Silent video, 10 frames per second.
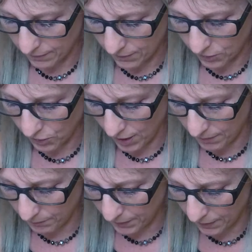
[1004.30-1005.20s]

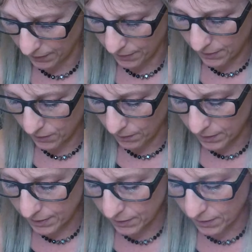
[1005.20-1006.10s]
shape here. So I'm
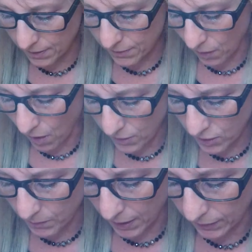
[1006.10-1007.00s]
just going to saw
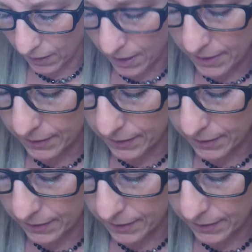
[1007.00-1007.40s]
to my line,